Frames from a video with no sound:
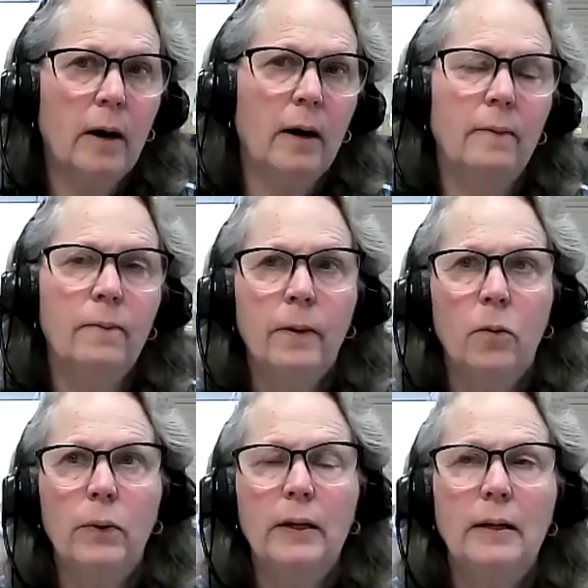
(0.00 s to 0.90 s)
uh,
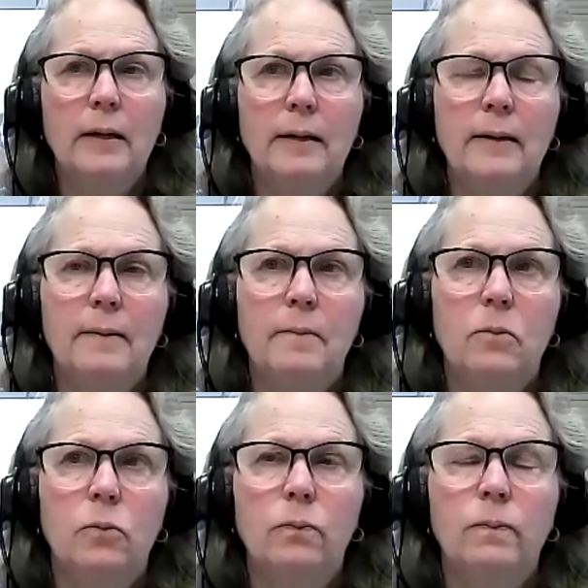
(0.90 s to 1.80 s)
we can
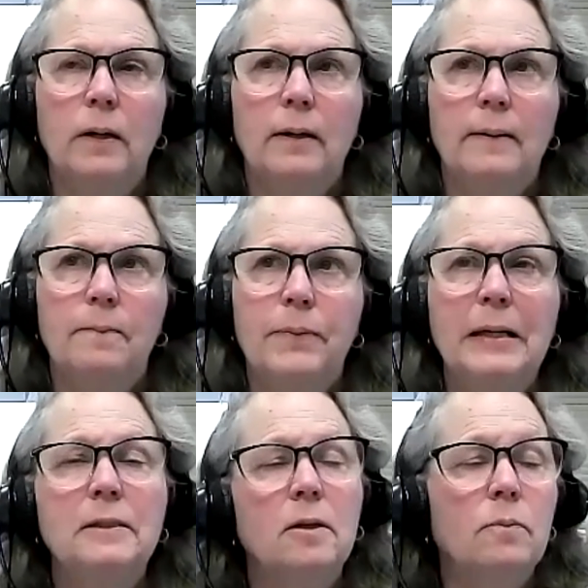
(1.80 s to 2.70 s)
uh,
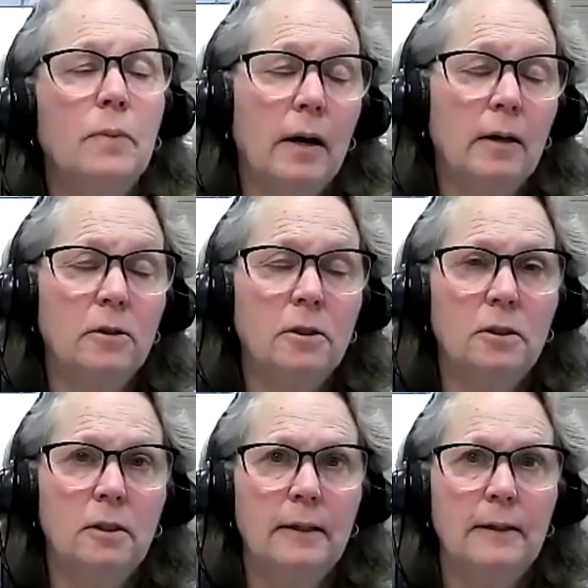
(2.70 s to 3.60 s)
base our
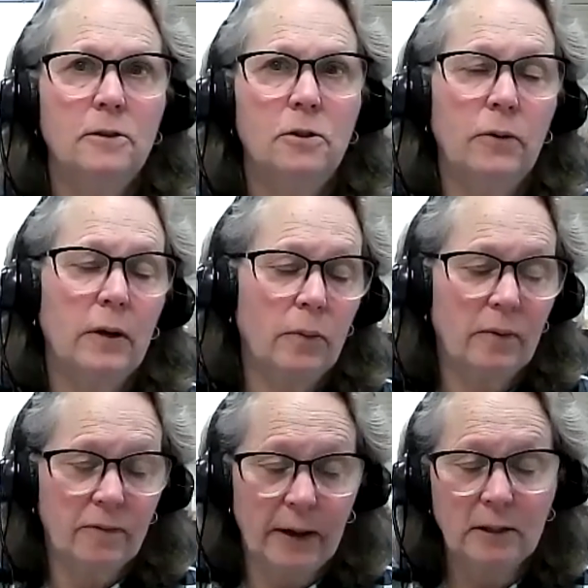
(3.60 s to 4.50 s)
models so they
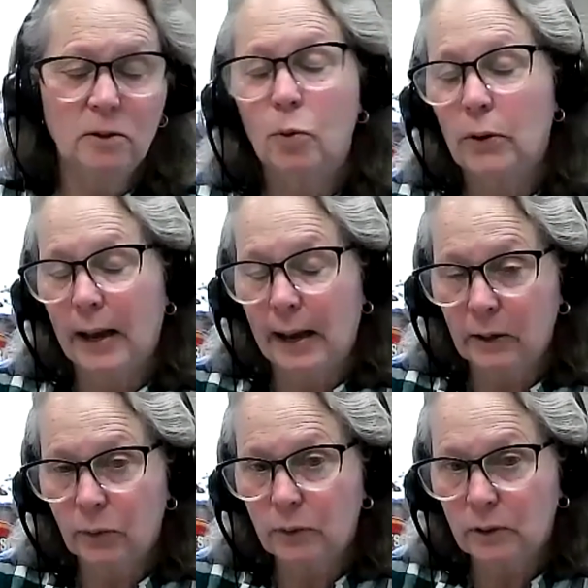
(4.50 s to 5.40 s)
reflect more
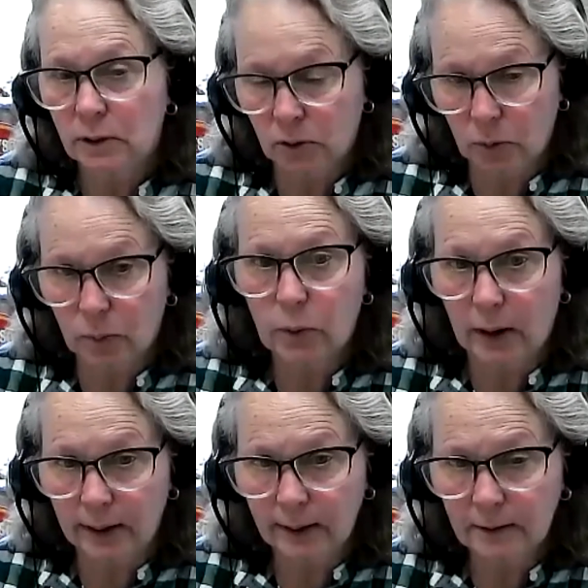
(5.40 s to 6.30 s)
accurately your
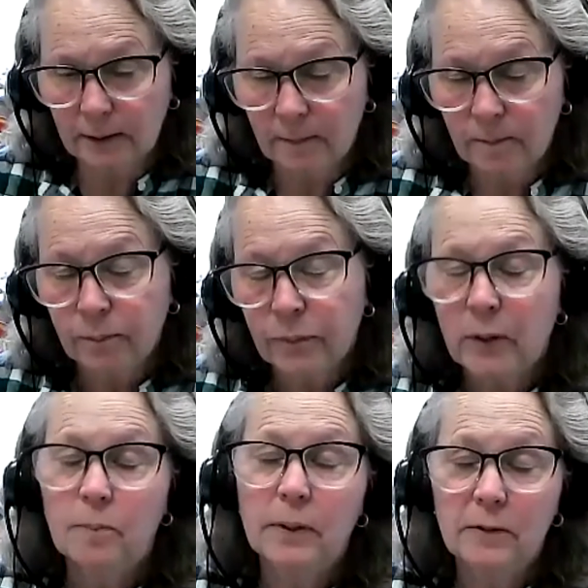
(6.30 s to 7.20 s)
product.
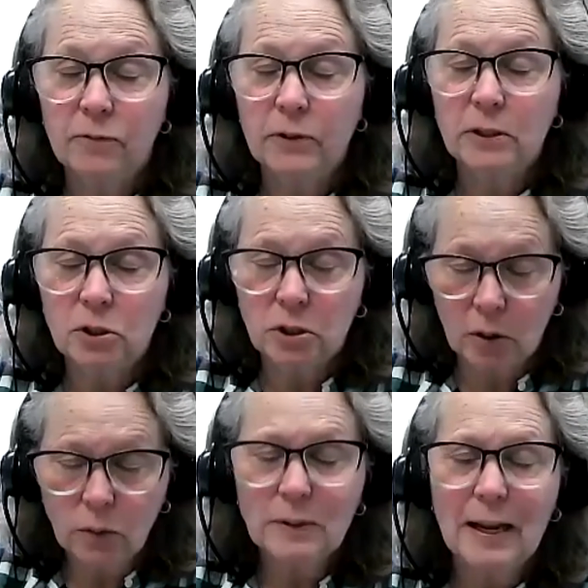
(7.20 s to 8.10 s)
But if we
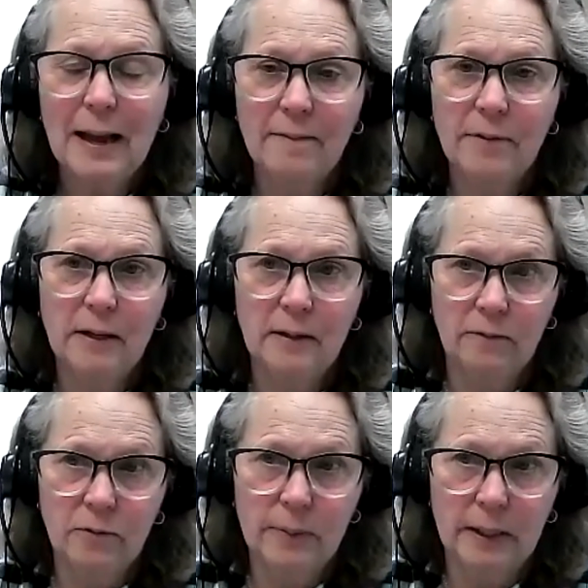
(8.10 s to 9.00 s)
don't have that
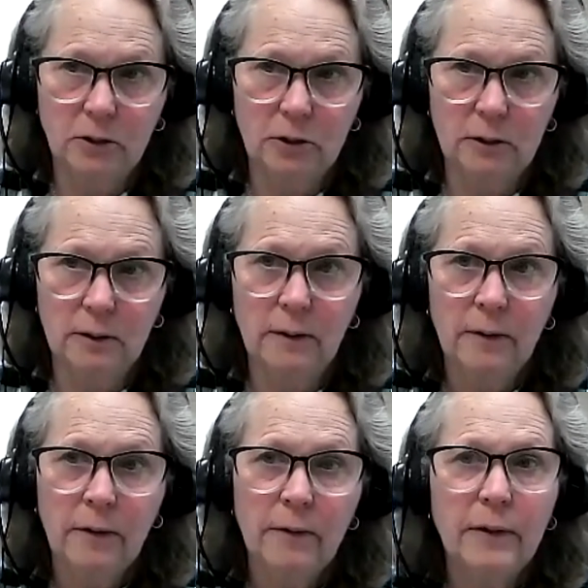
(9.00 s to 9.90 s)
information,
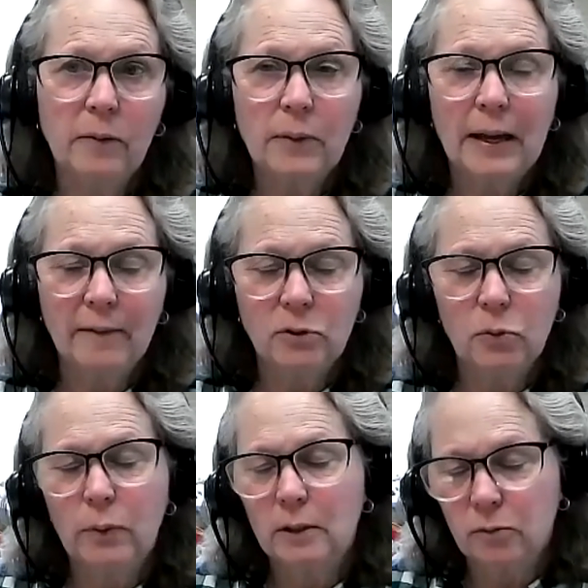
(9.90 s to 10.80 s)
then we have
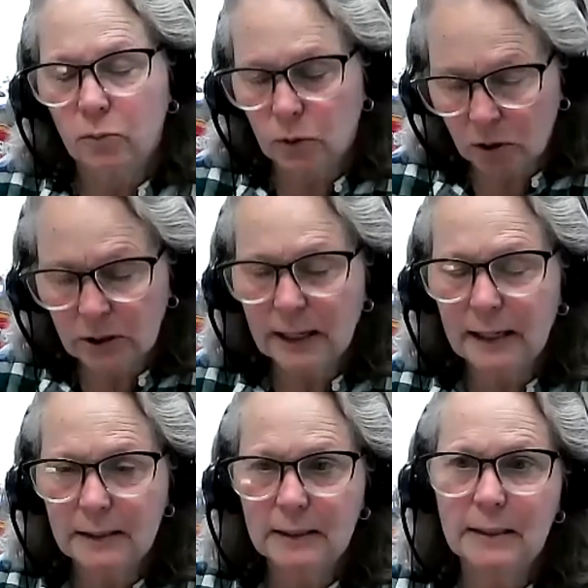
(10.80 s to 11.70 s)
to run a worst
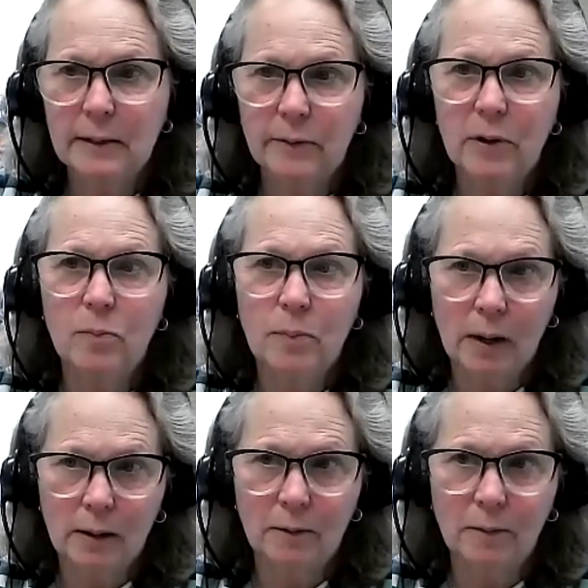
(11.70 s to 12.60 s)
case scenario
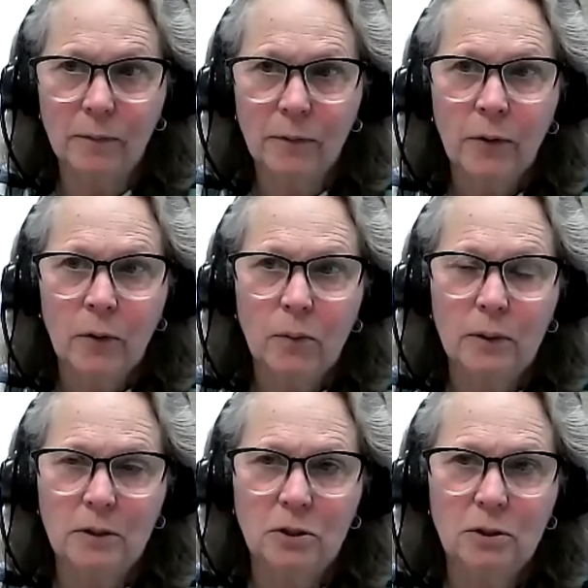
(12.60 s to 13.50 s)
model,
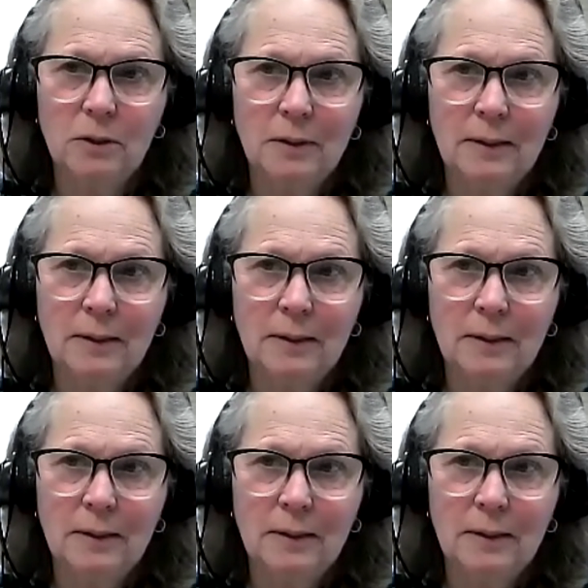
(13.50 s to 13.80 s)
which